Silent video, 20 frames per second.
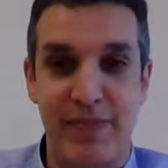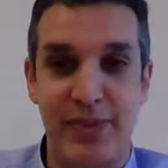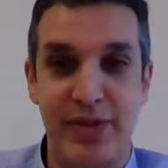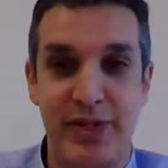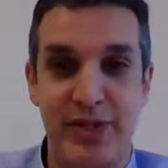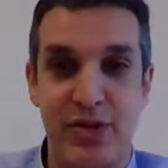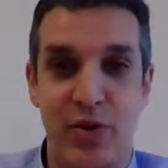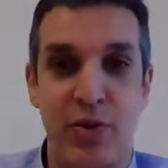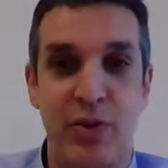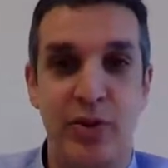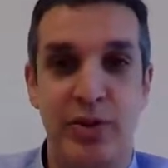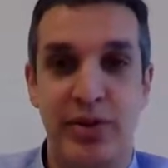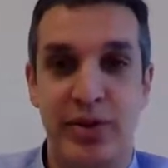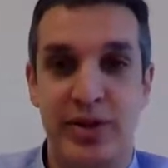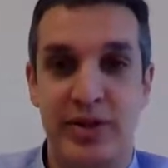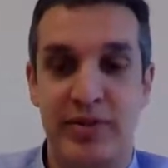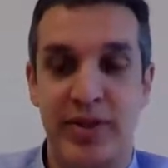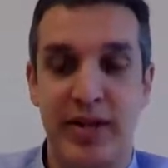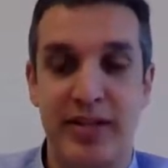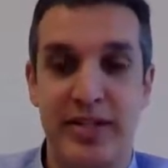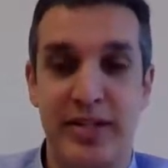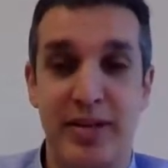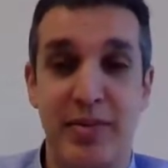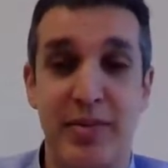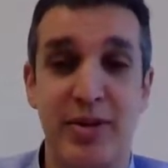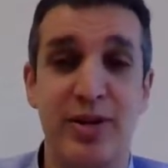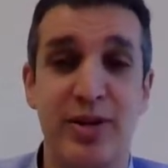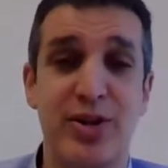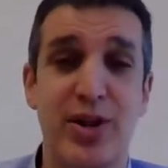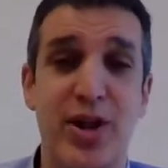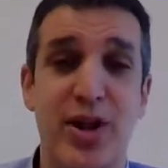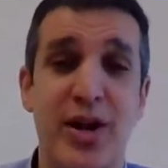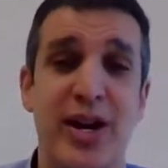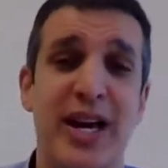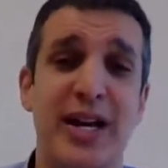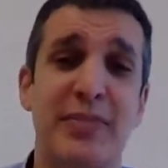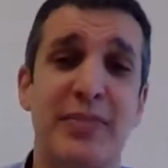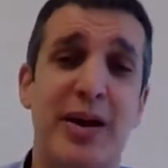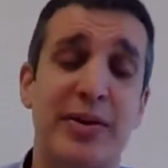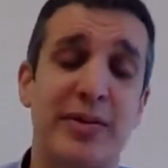these older devices. I mean, you're talking
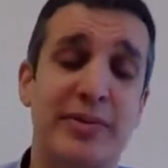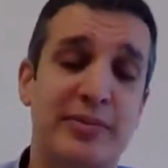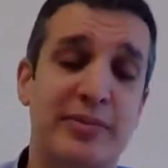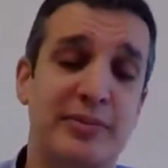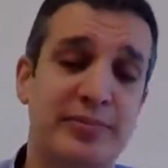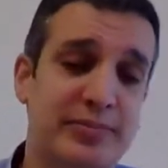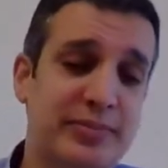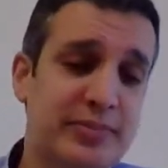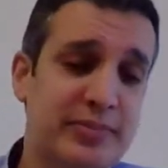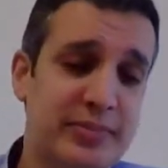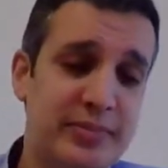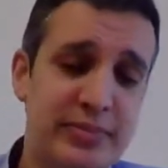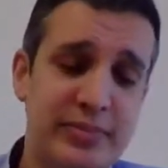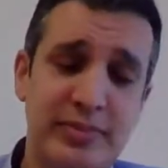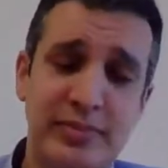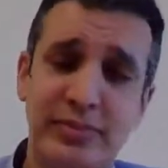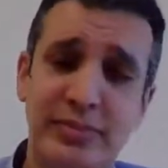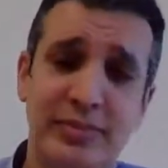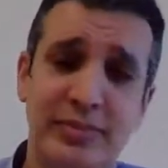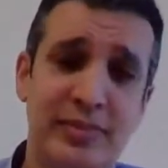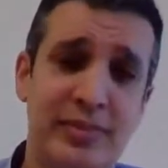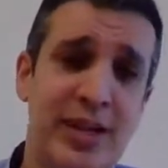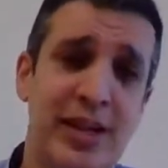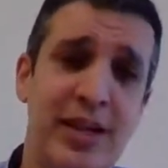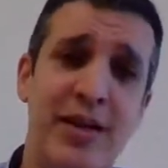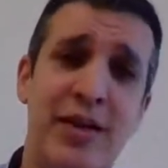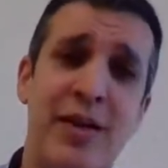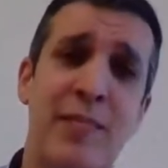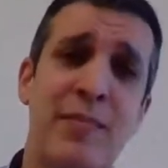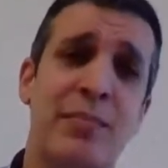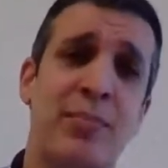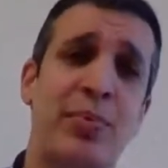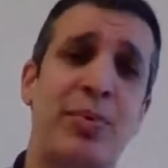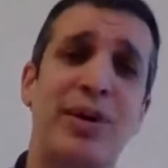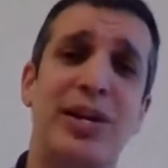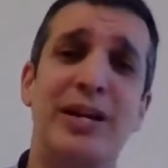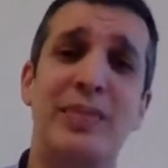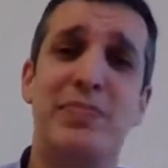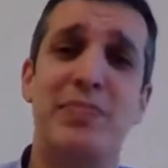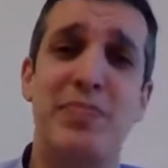about
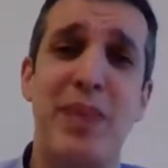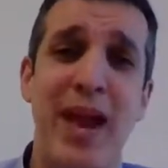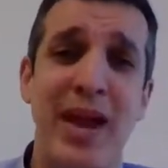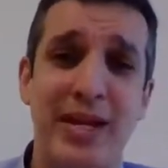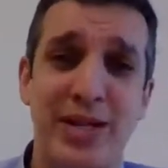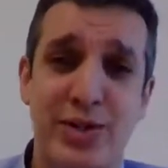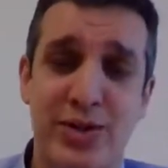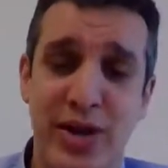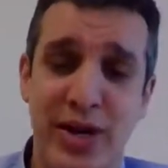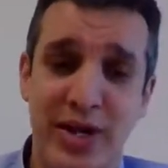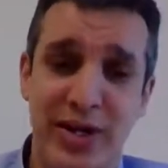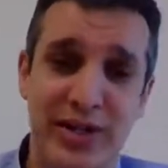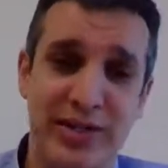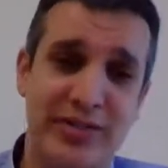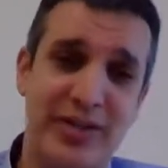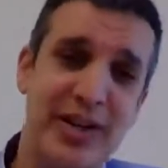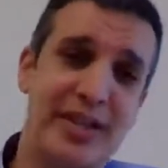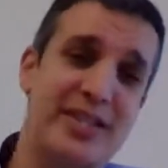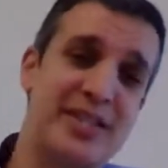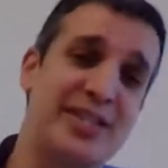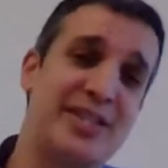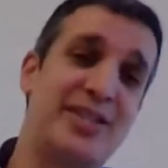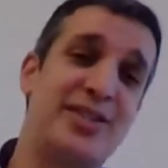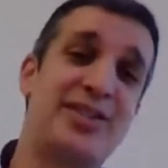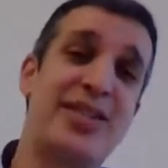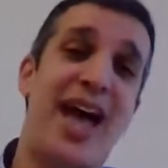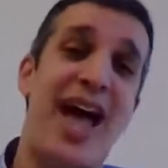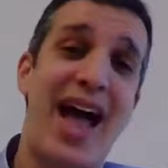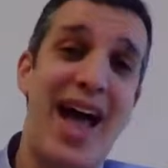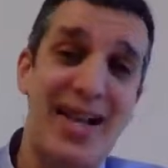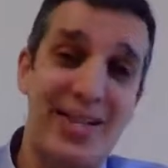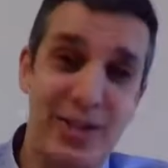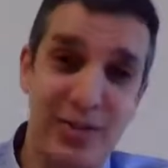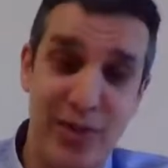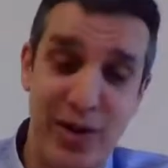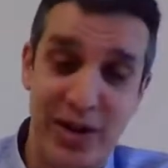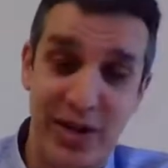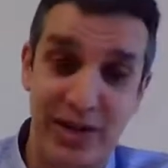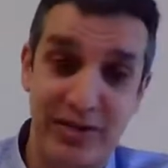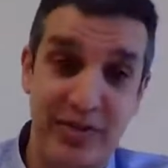pre-Bay Trail devices. There's
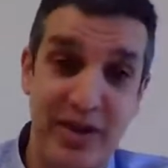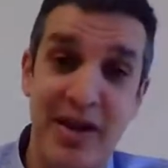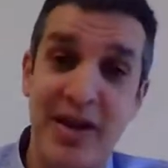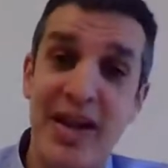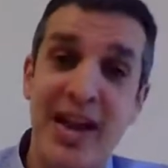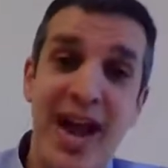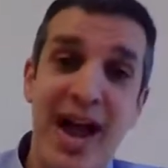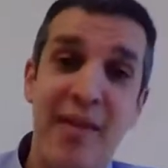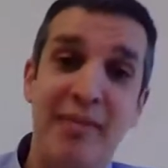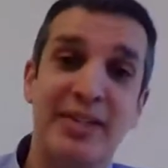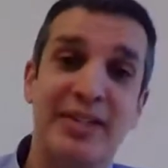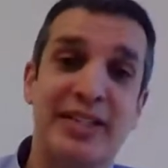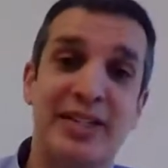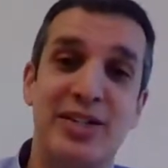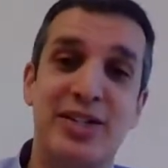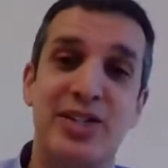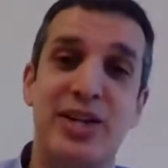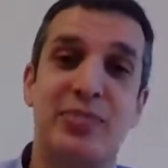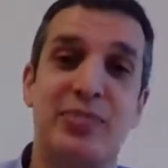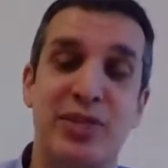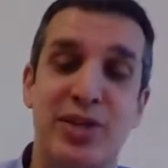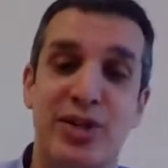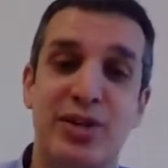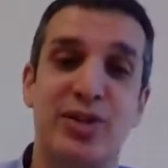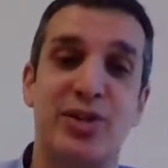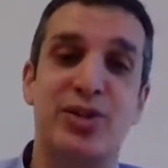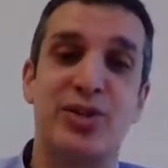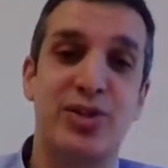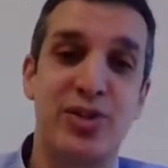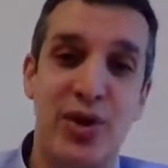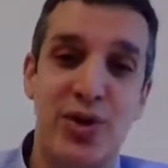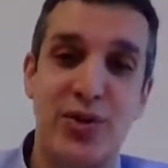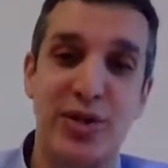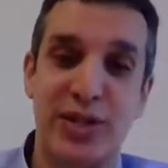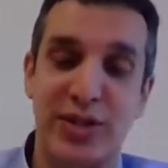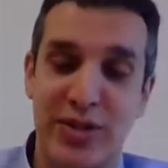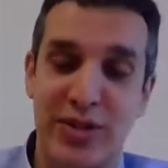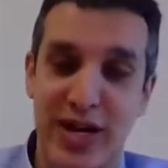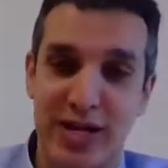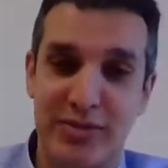Haswell device. I mean, these chips are so
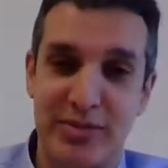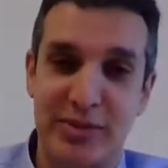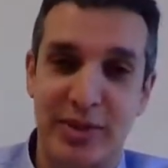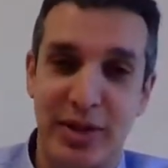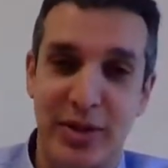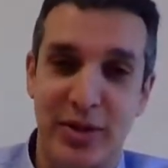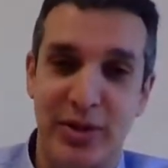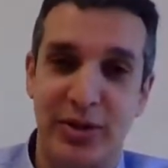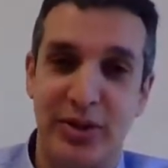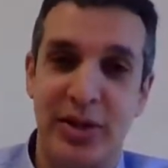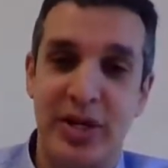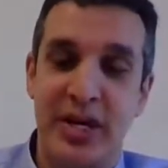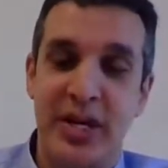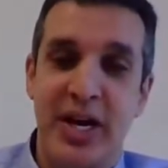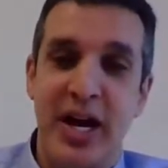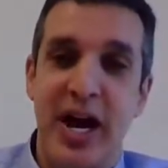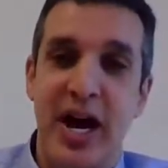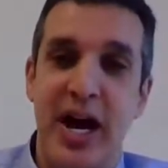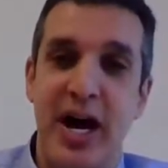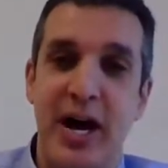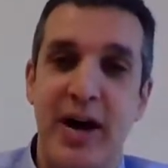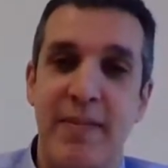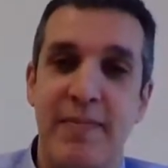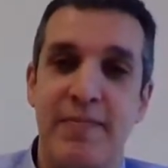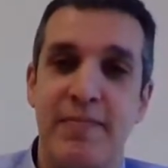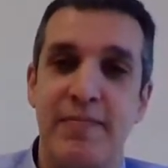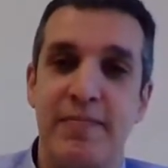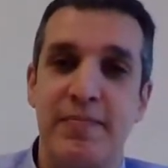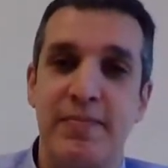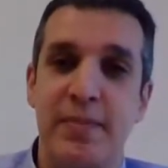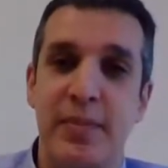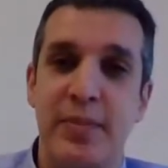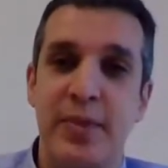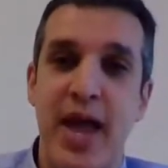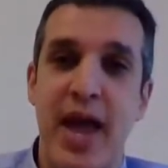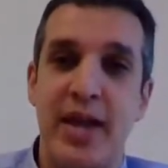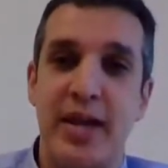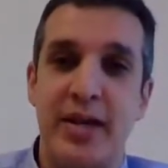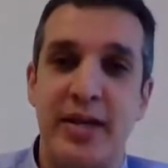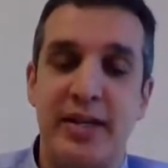incredibly old
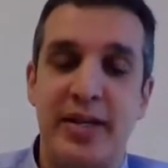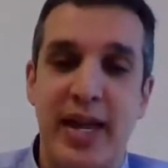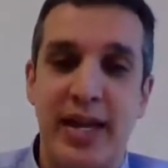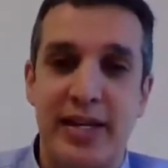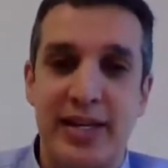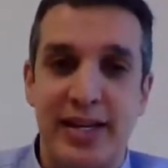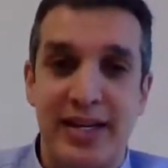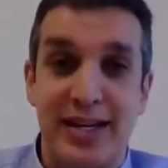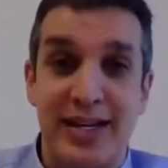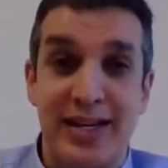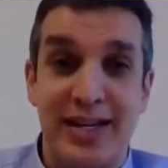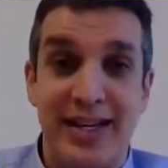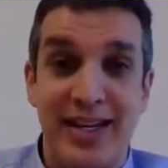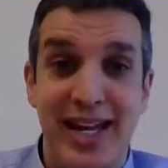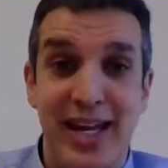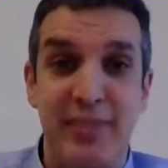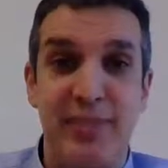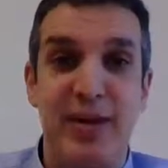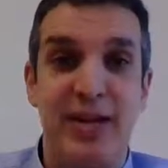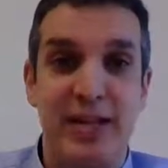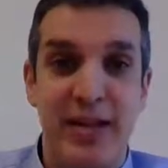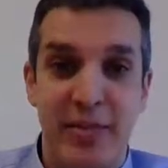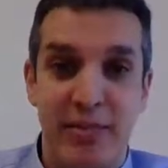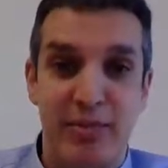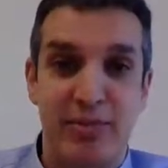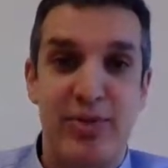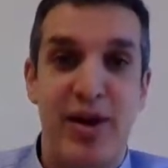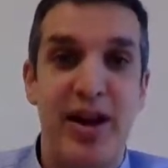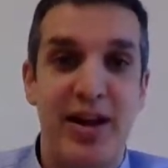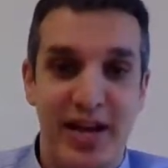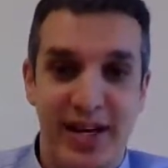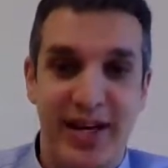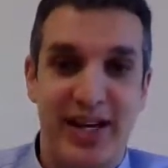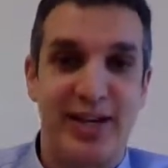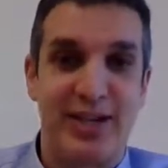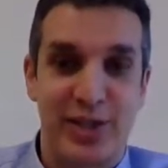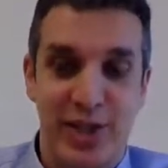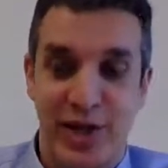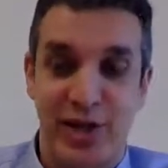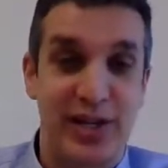that keeping them running
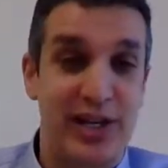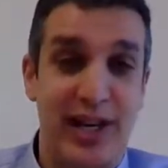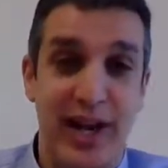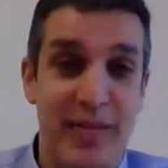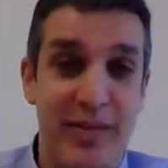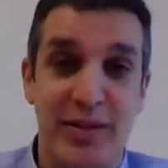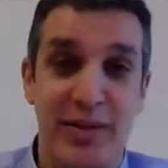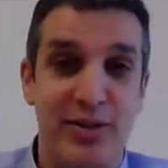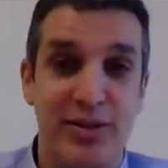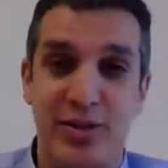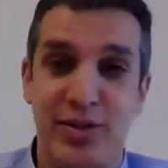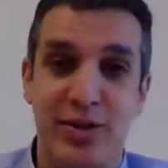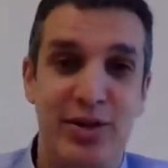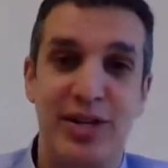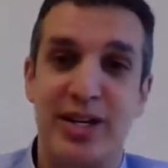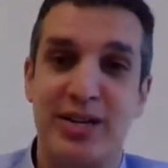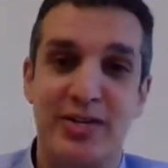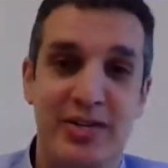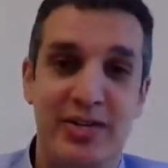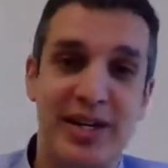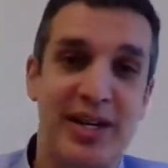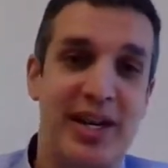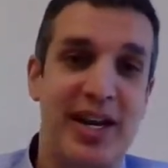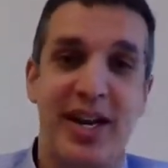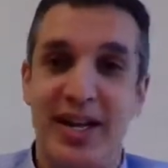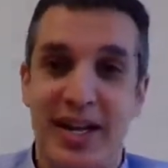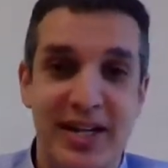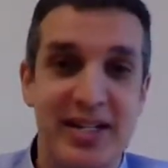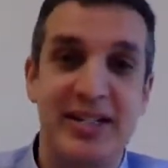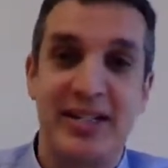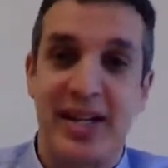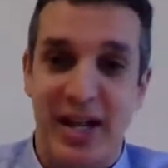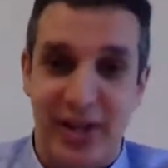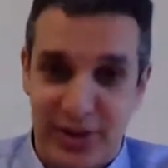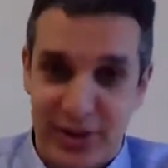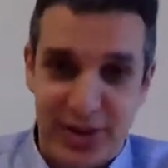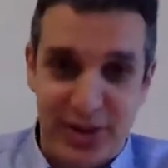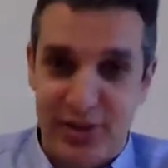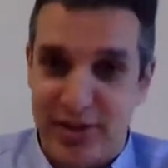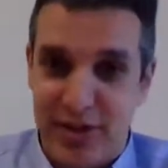internally, I mean, you couldn't even get Intel
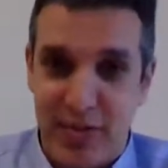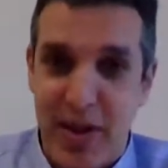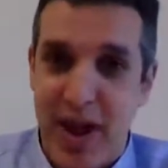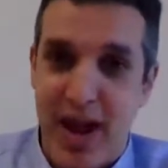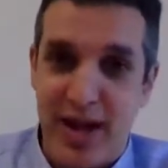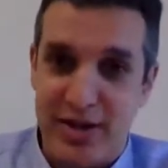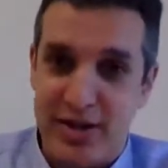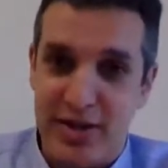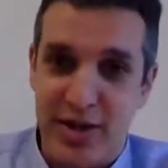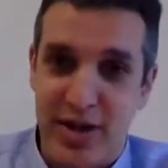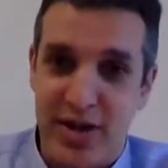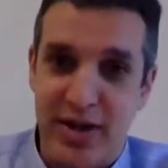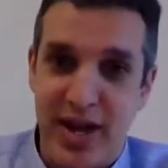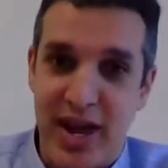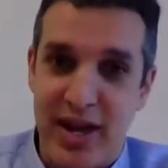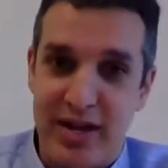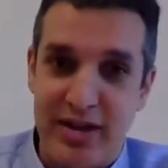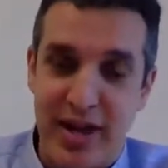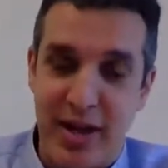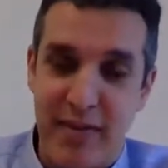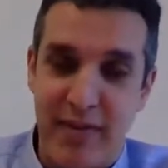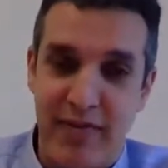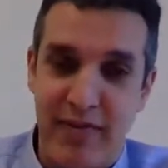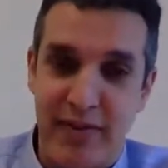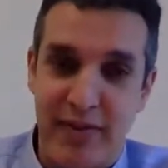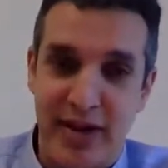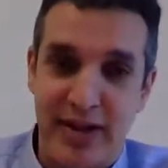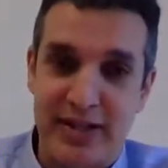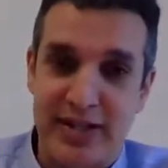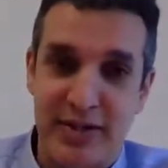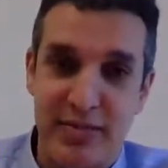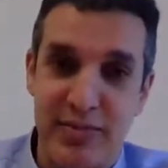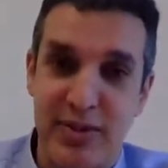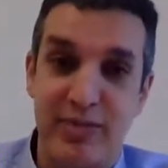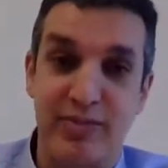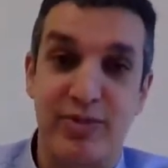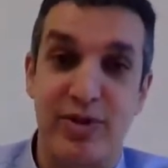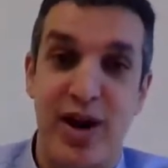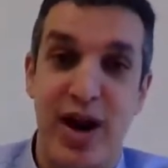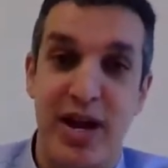to do a patch on that type of device.
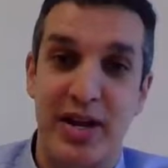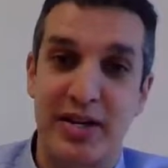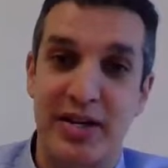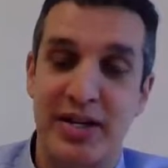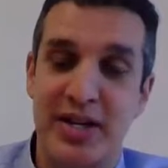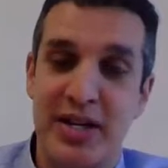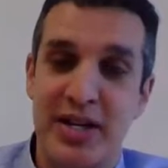We've tried.